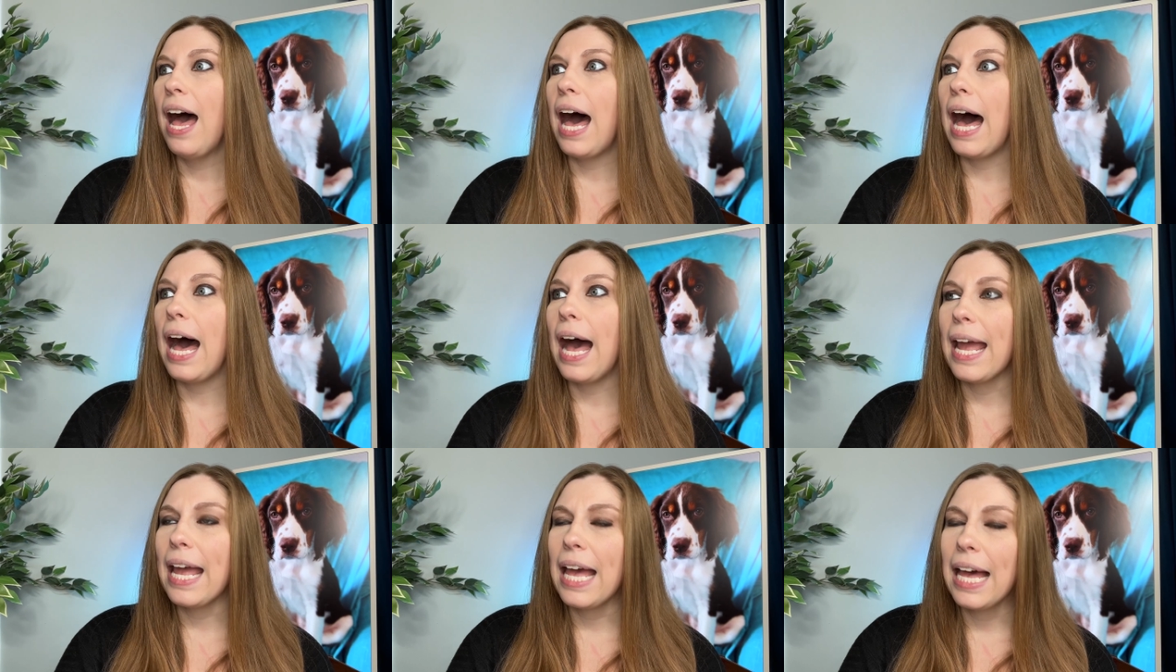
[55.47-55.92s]

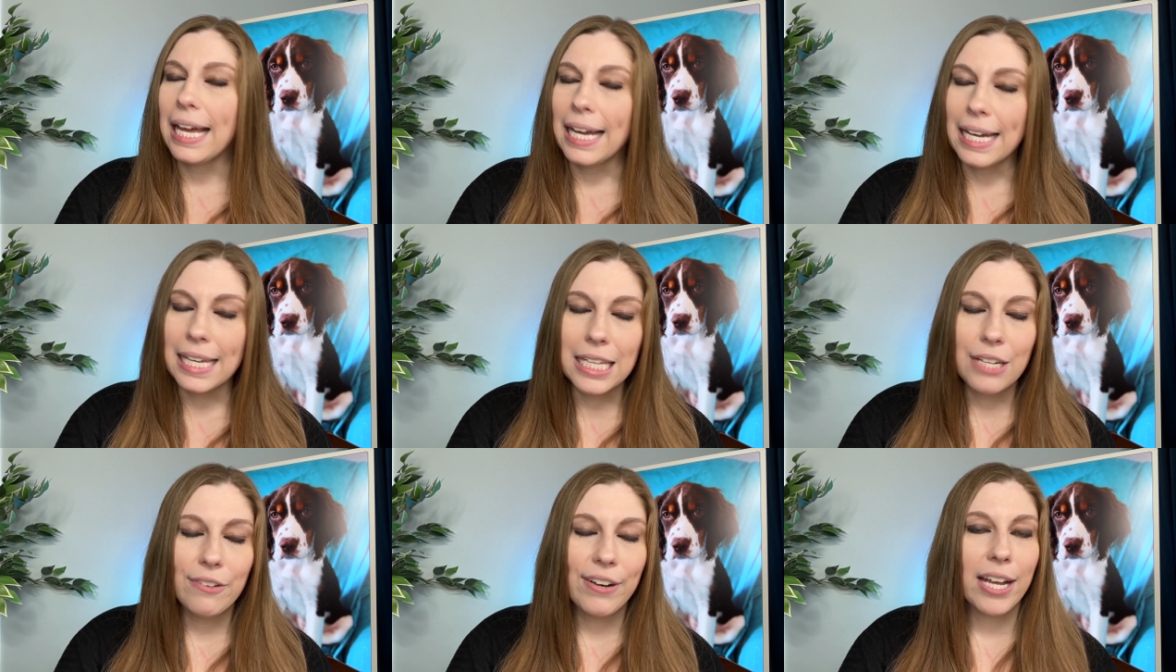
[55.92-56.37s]
I
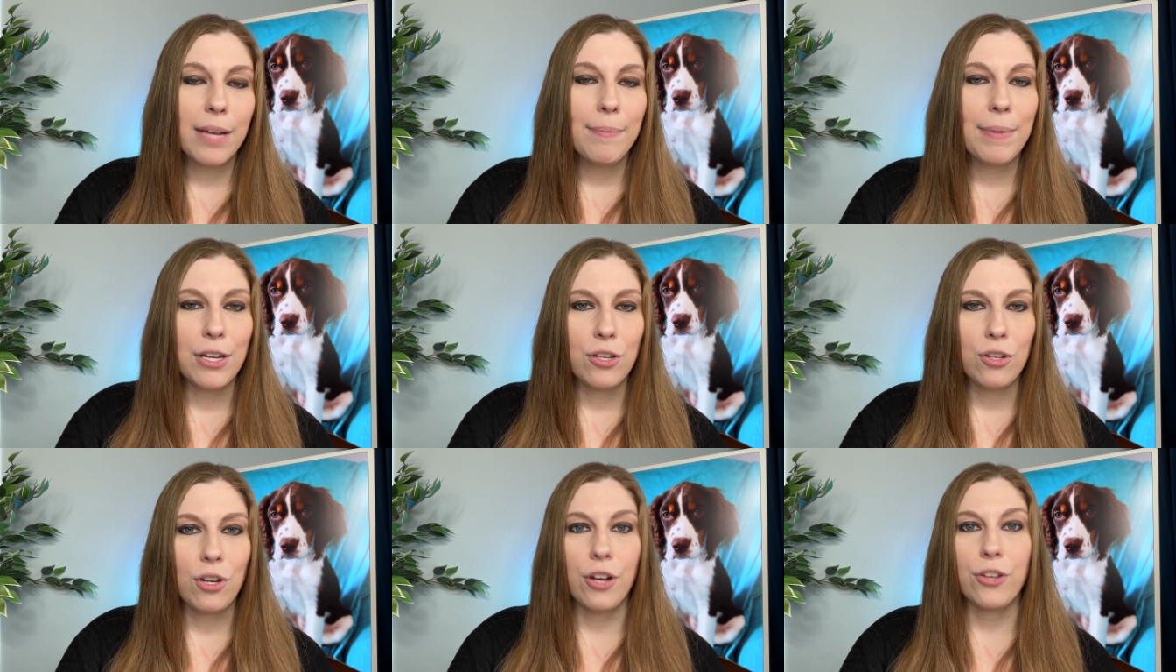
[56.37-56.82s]
highly
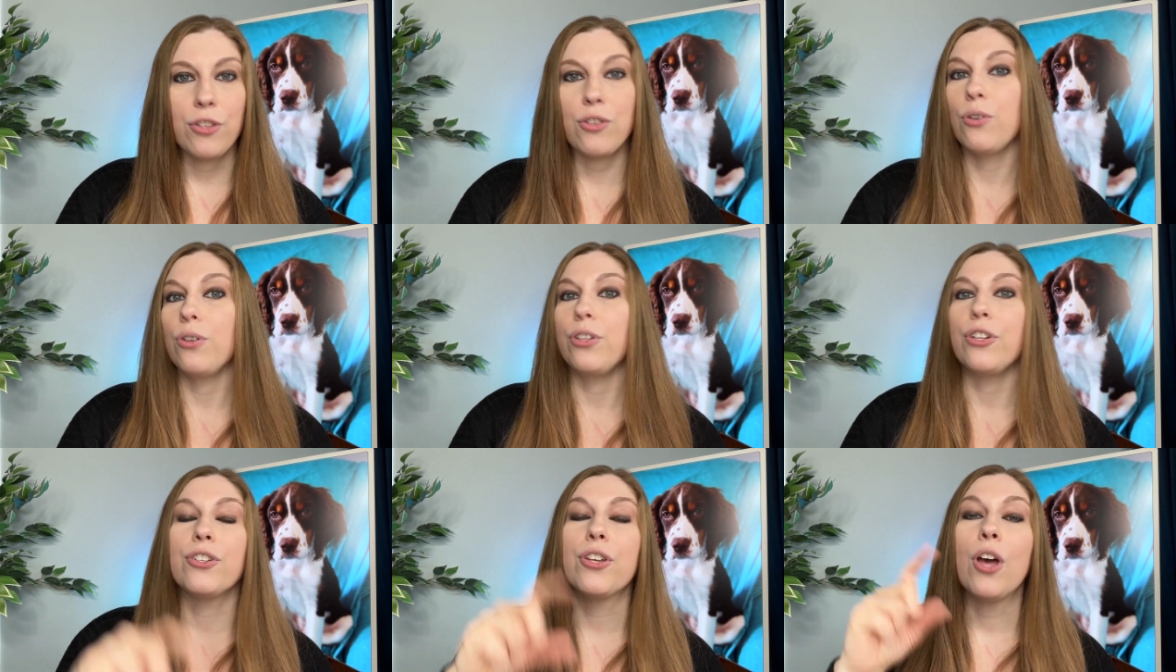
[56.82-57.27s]
recommend dog
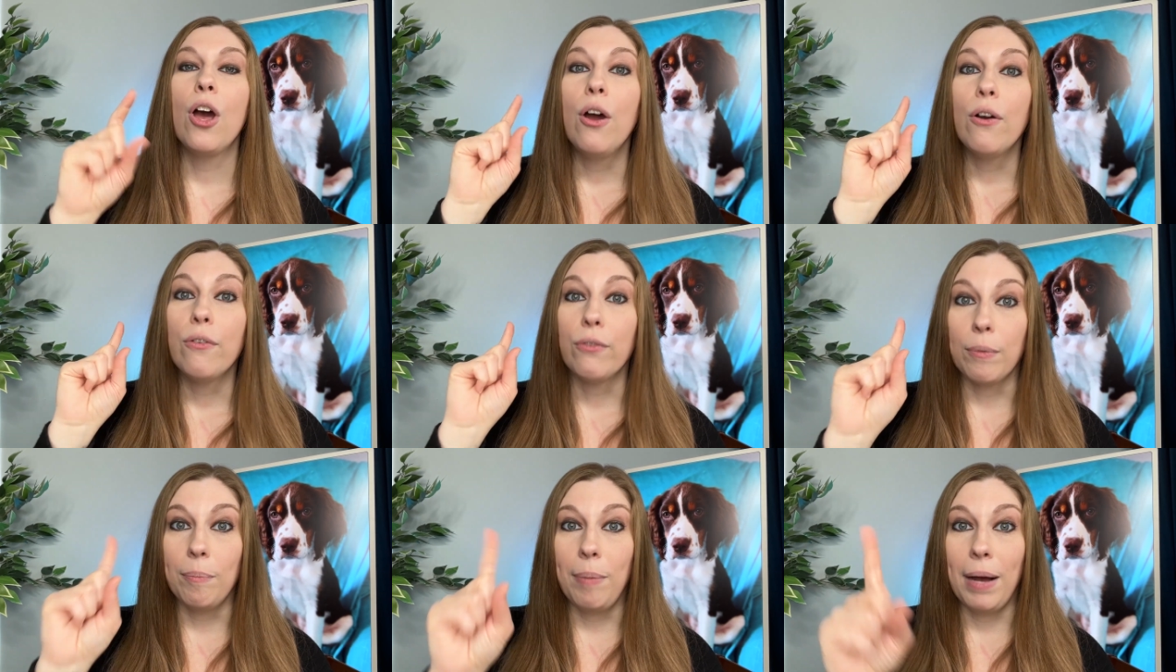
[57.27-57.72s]
strollers
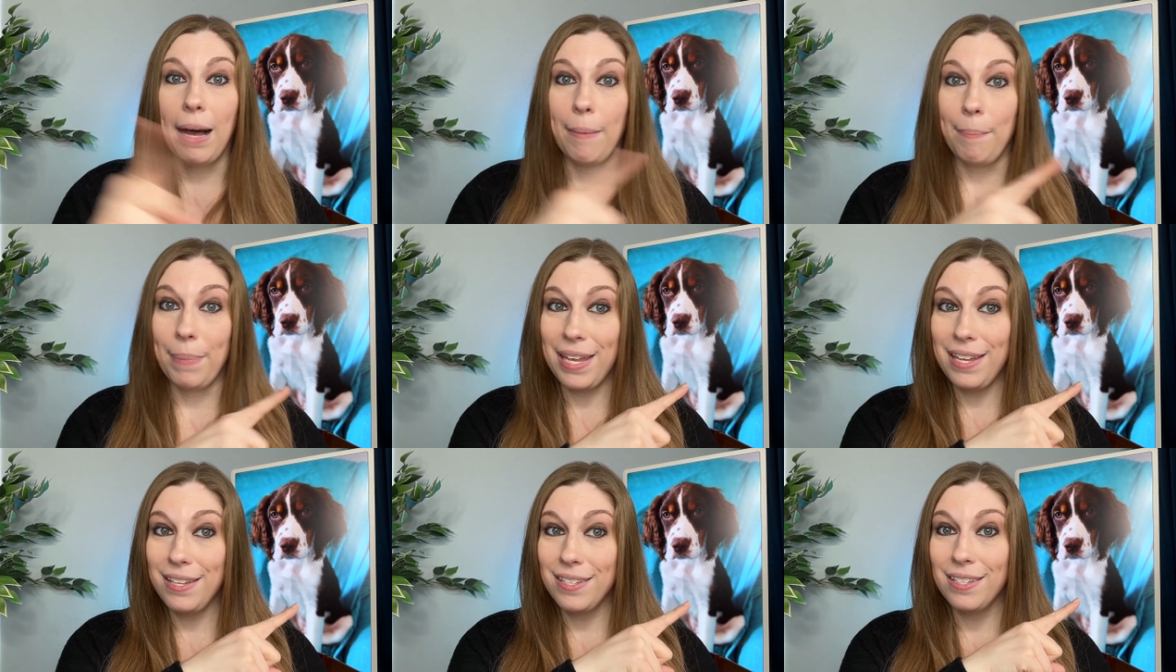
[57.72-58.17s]
for
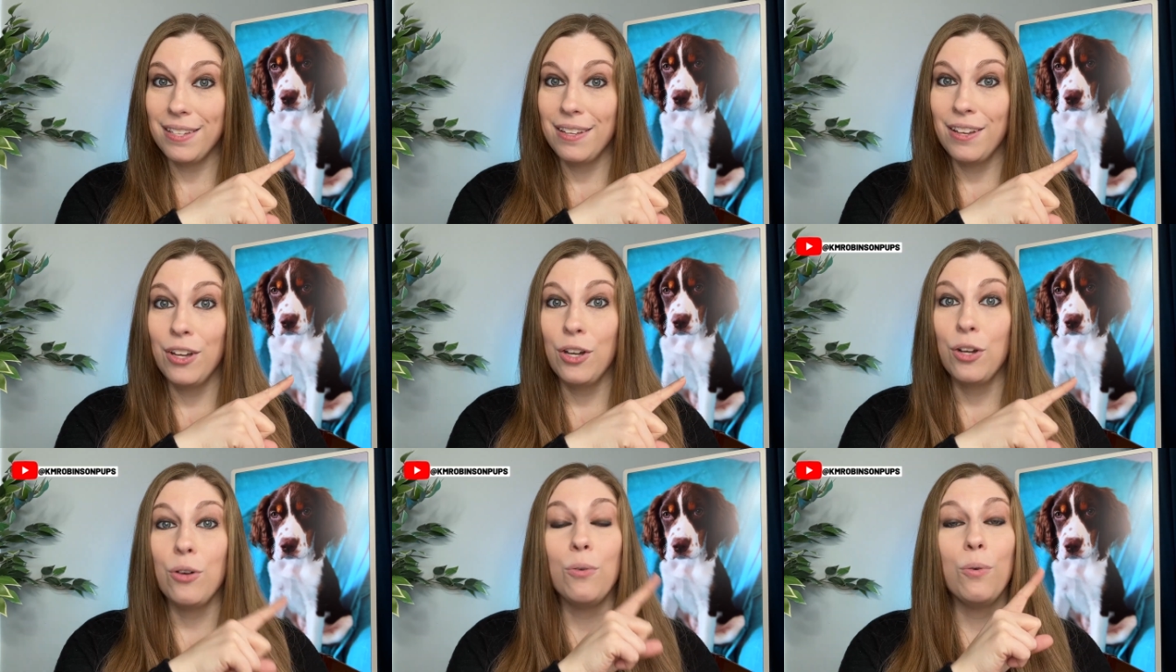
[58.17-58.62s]
puppies
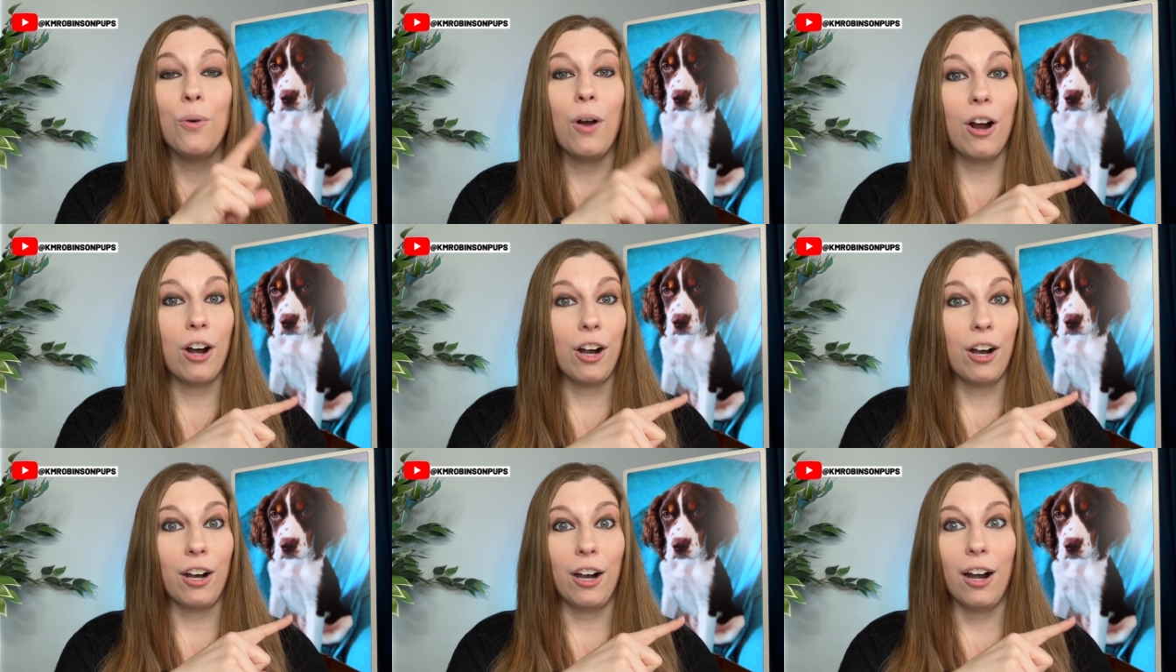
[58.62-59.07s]
who
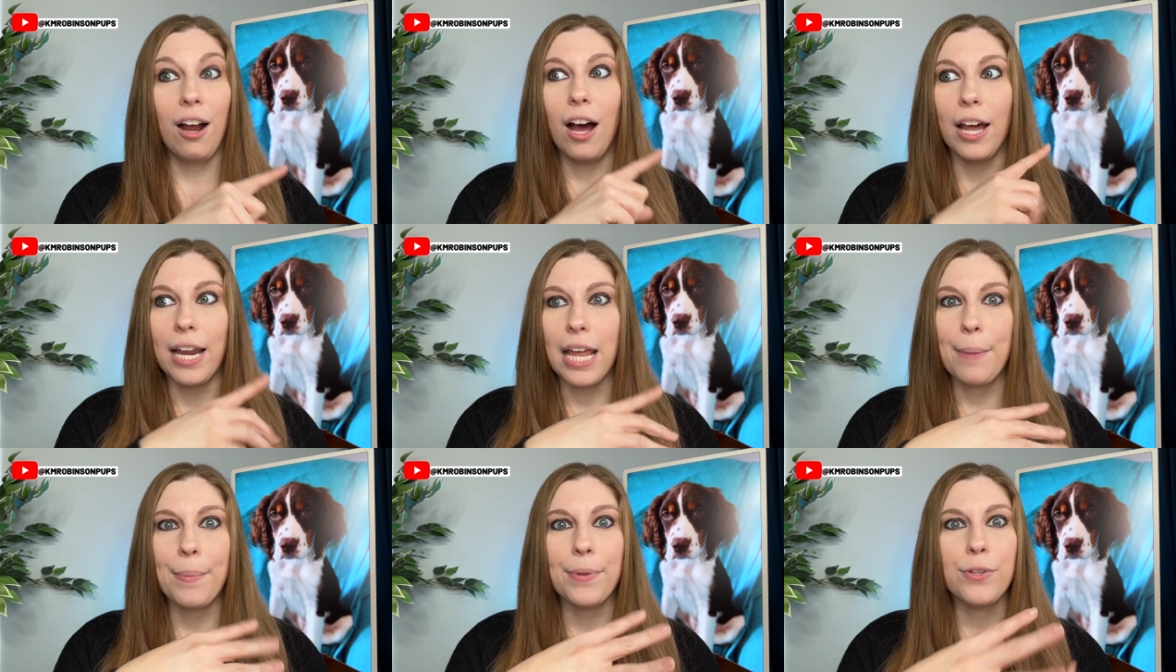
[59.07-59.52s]
are
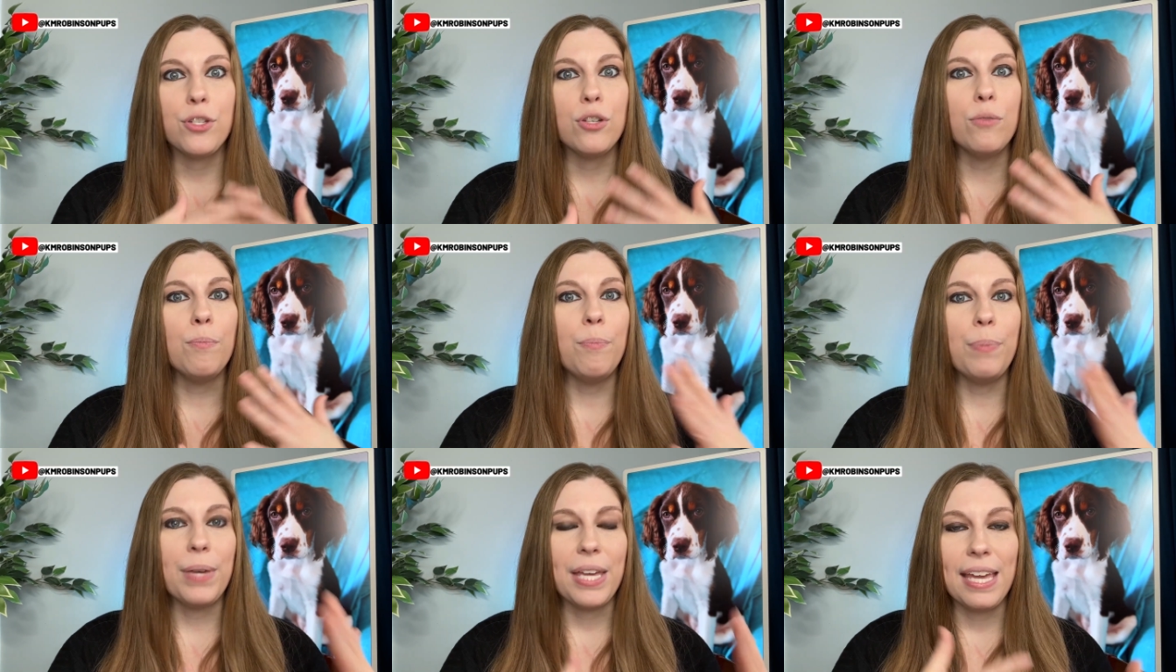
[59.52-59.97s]
unable to
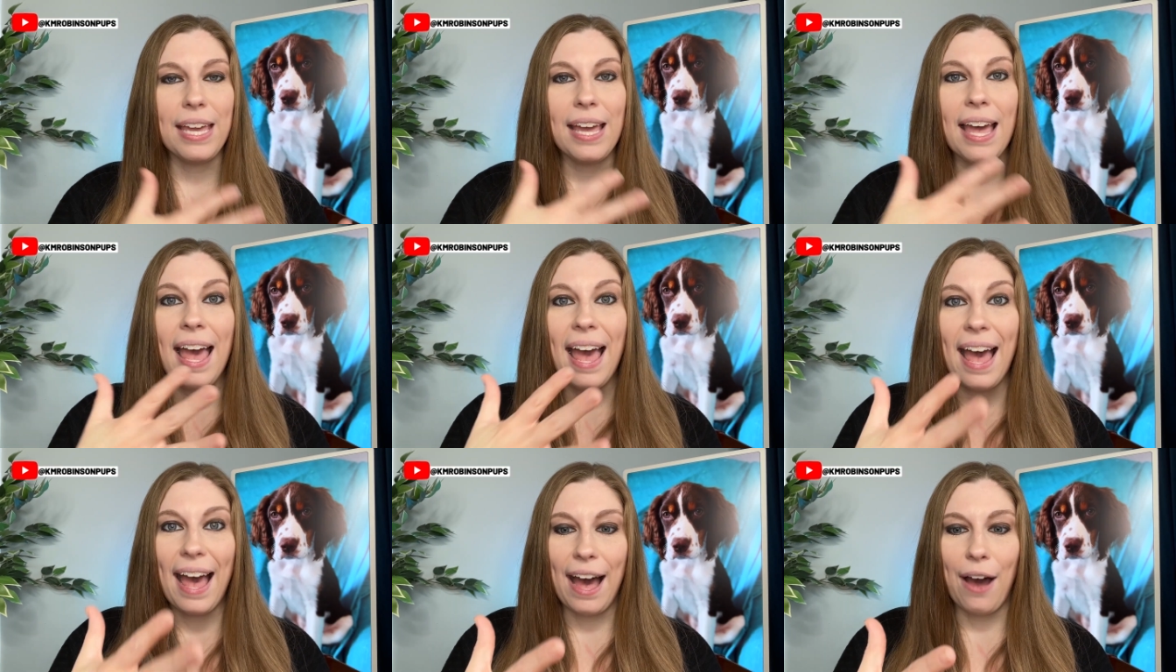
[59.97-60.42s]

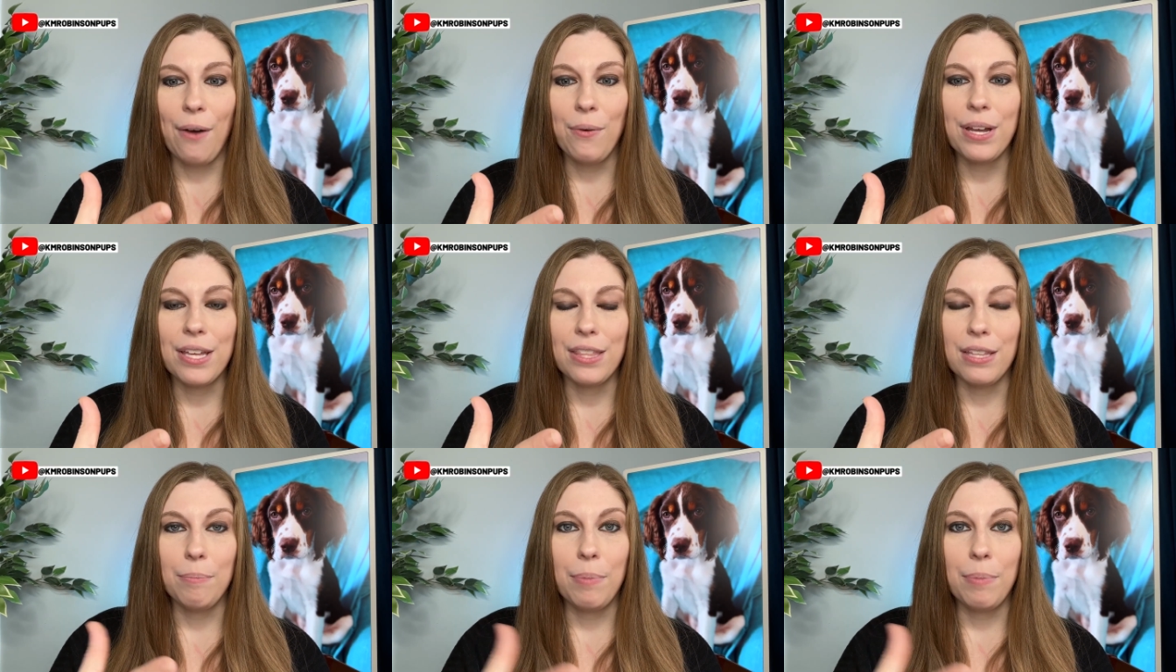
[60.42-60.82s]
be out in the